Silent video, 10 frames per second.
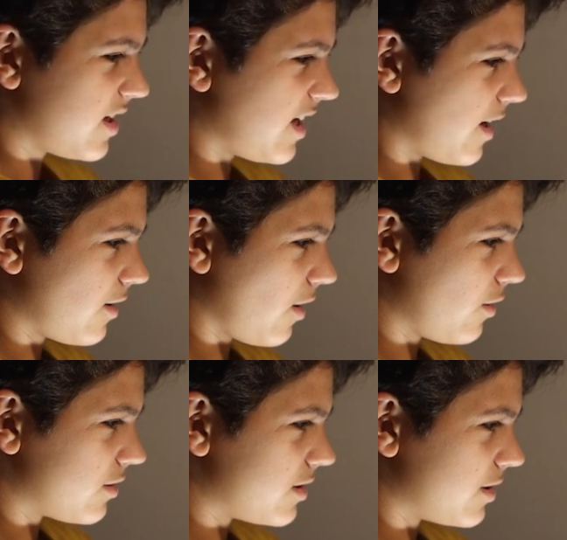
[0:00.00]
Yeah,
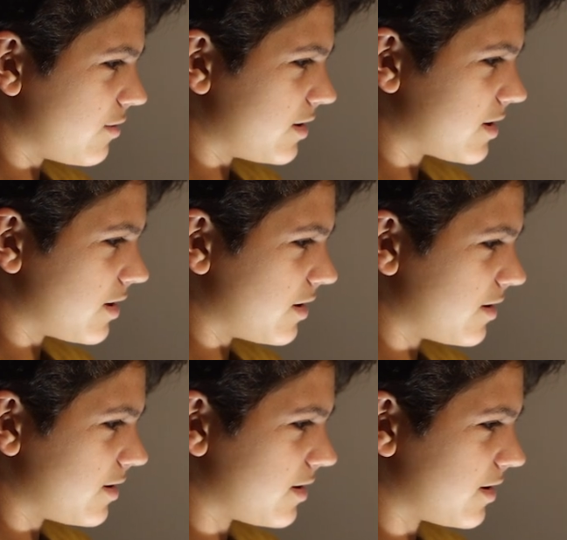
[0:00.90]
I'll decrease
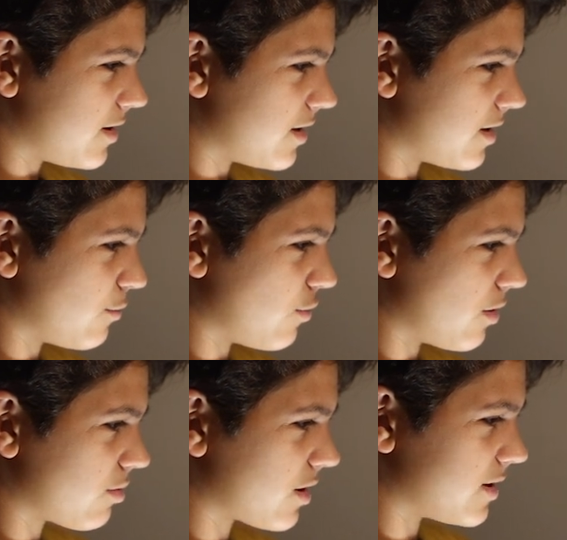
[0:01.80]
the
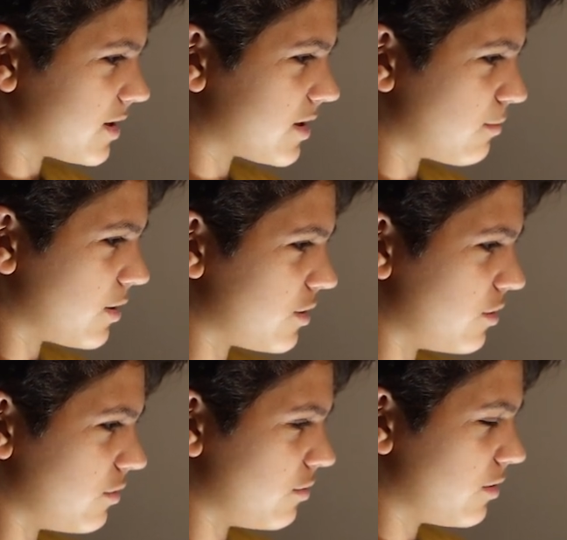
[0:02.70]
warmth because it
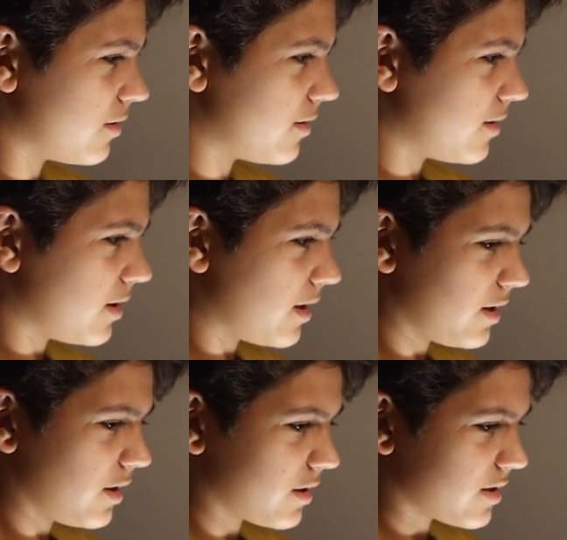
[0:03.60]

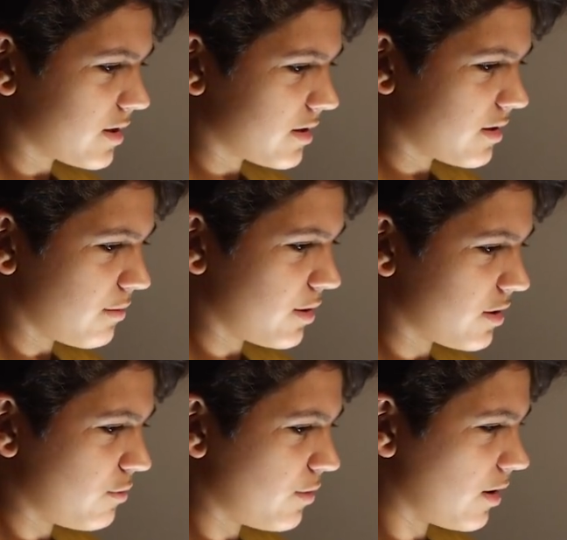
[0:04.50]
looks a bit
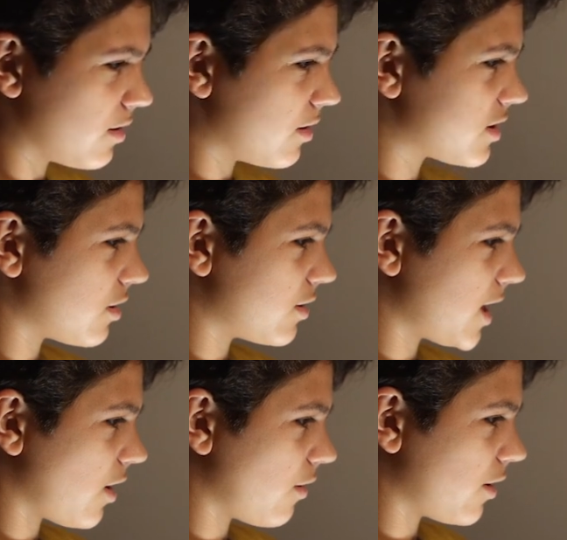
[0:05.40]
too weird. So
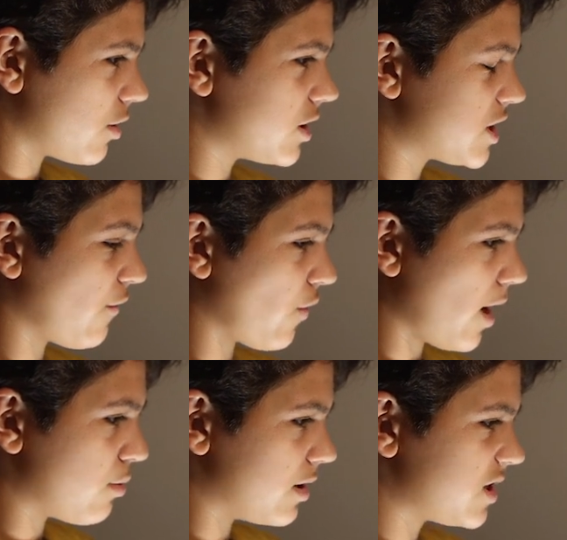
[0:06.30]
then I'll increase the
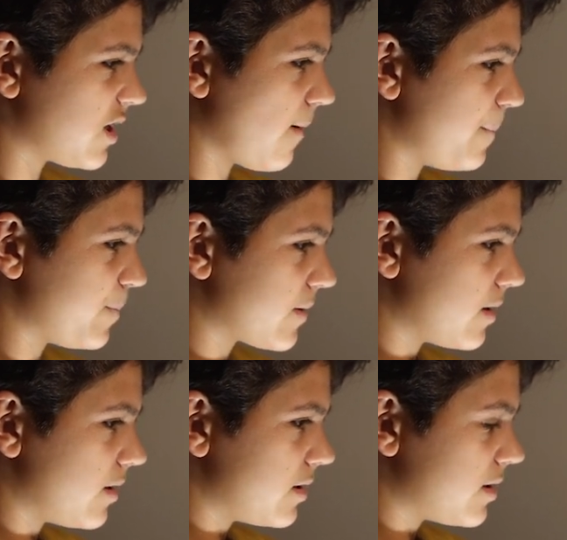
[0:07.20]
vibrance
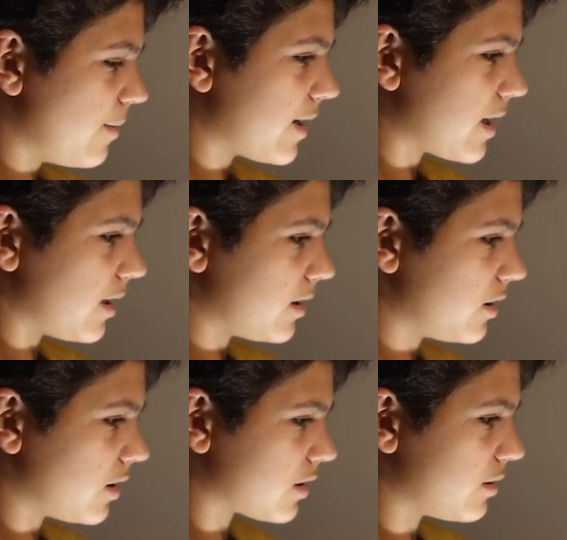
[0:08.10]
to make it
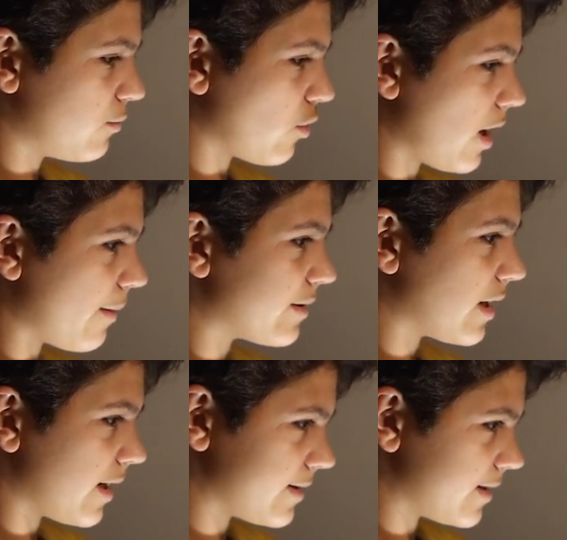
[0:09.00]
look more
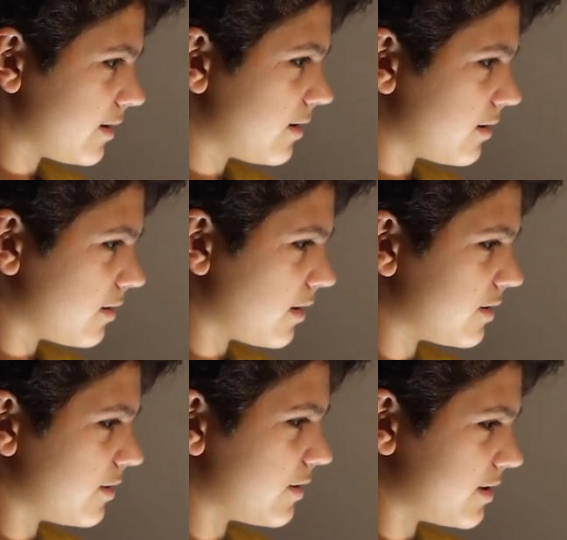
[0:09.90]
appetizing.
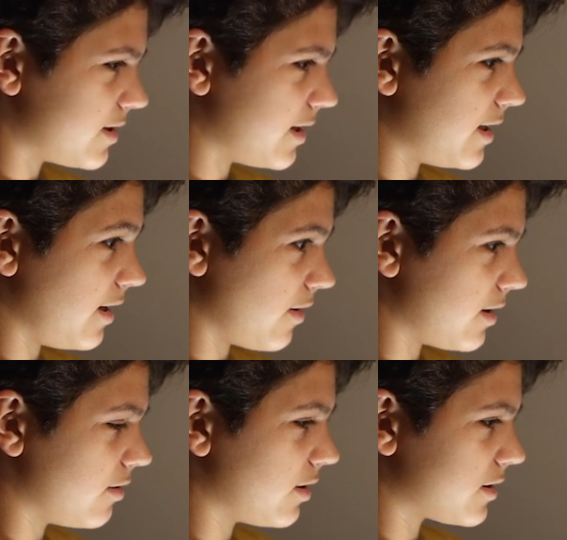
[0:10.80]
As you can see here,
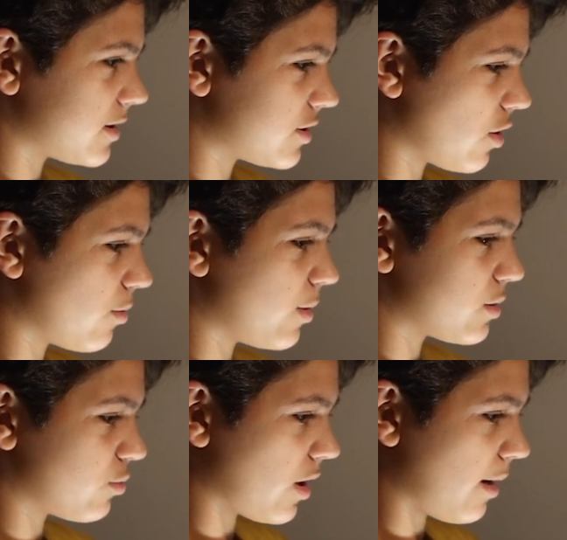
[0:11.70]
it looks so
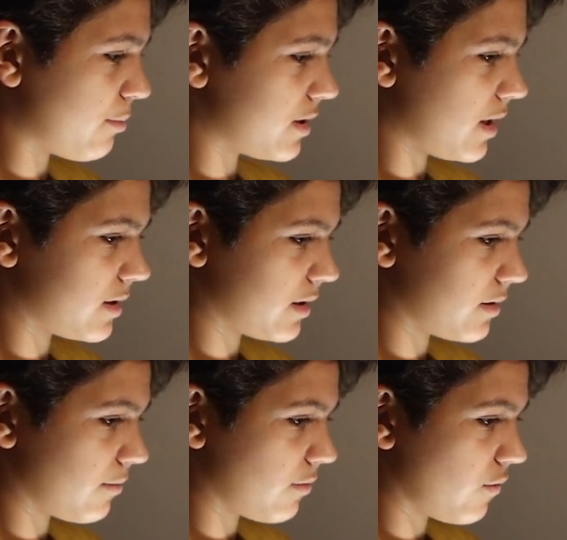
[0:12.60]
much more
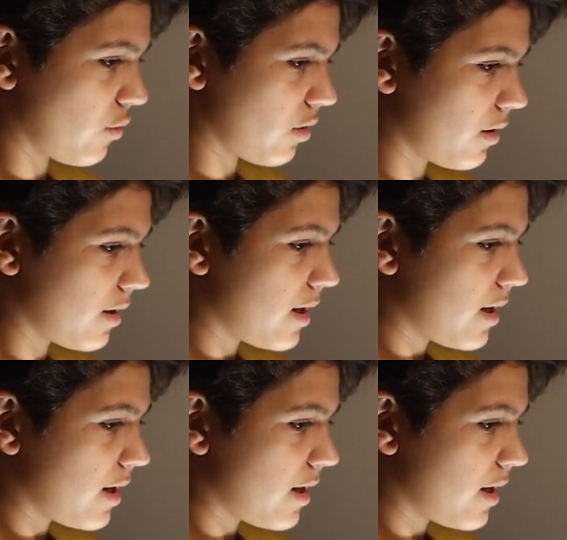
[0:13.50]
appetizing than before.